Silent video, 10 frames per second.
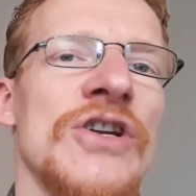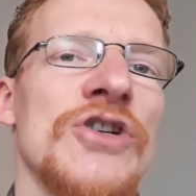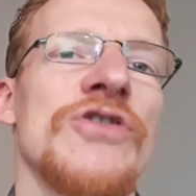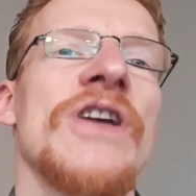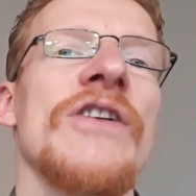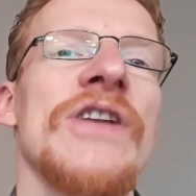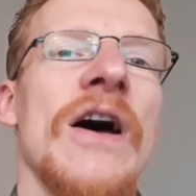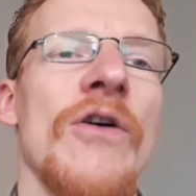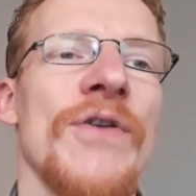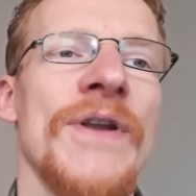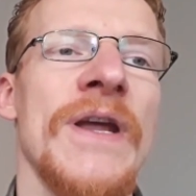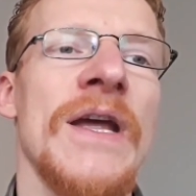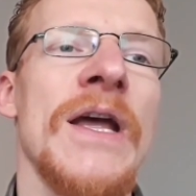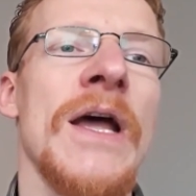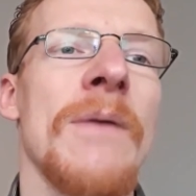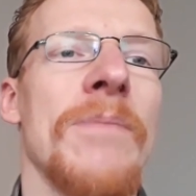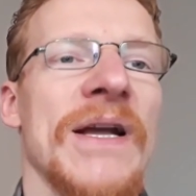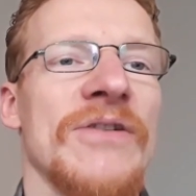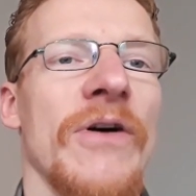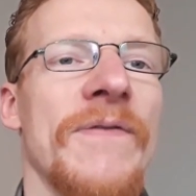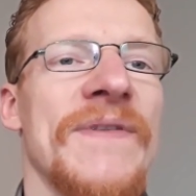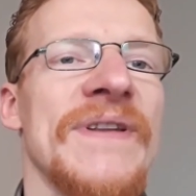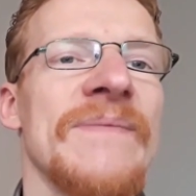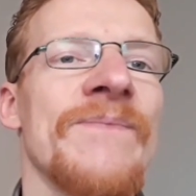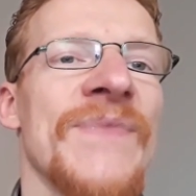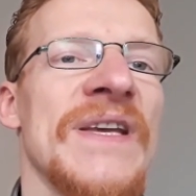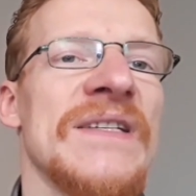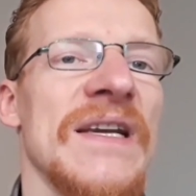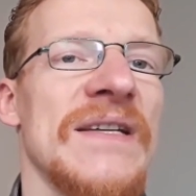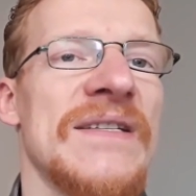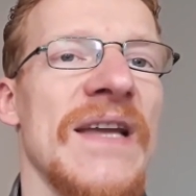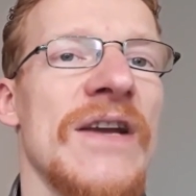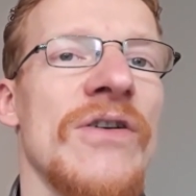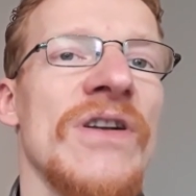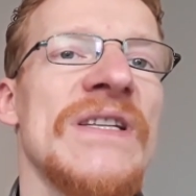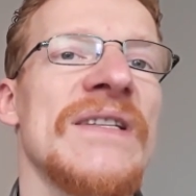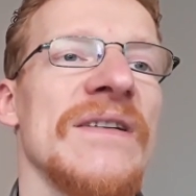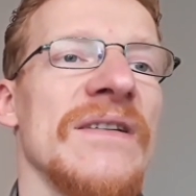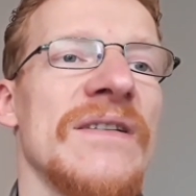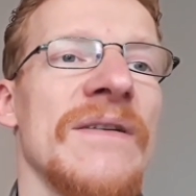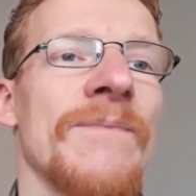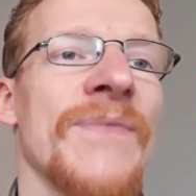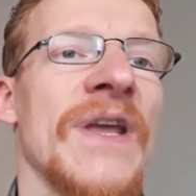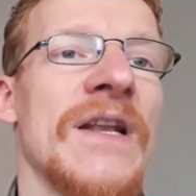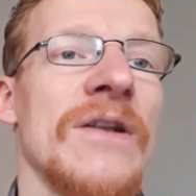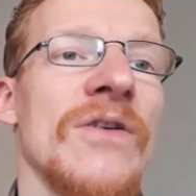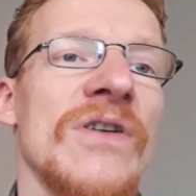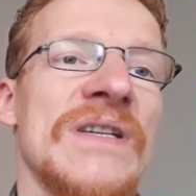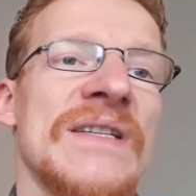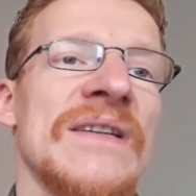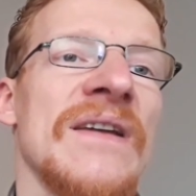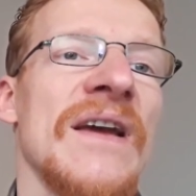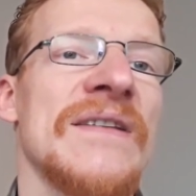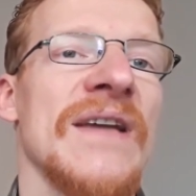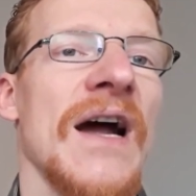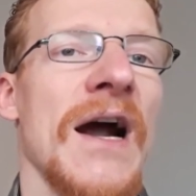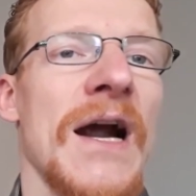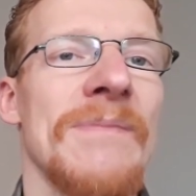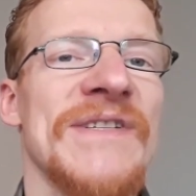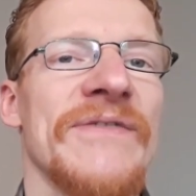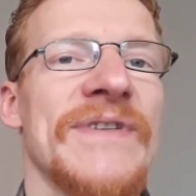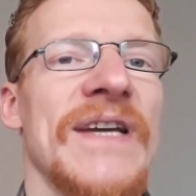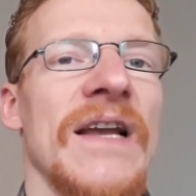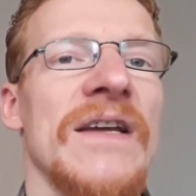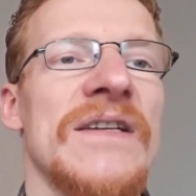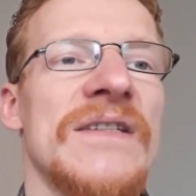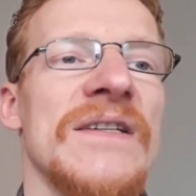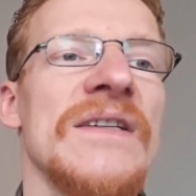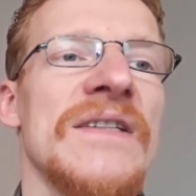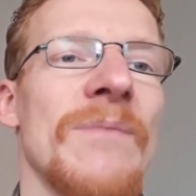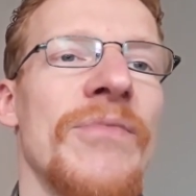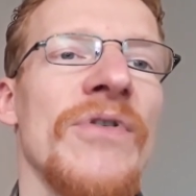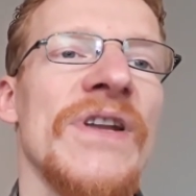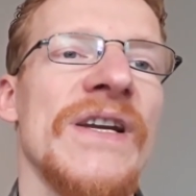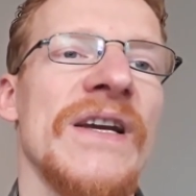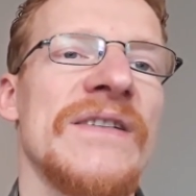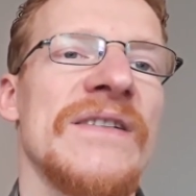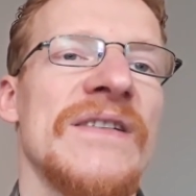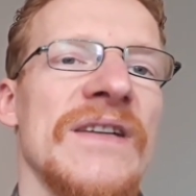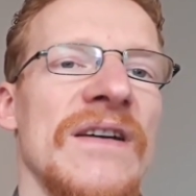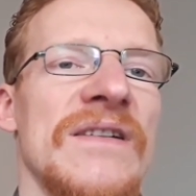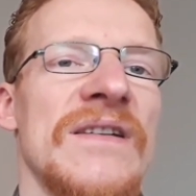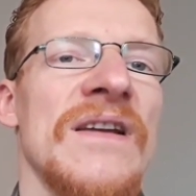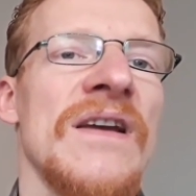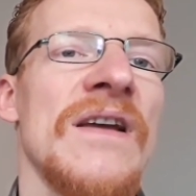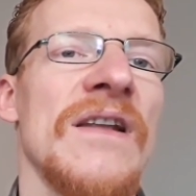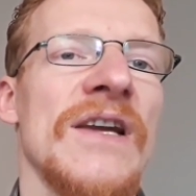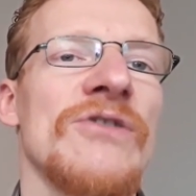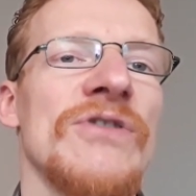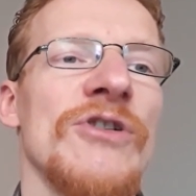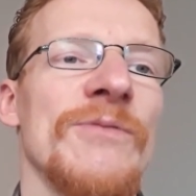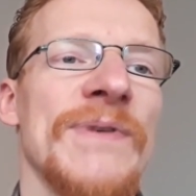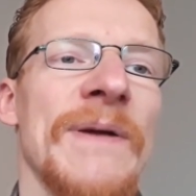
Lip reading: should go down, but often they stay constant. It looks as the arms of the galaxies are pulling at the stars like a rope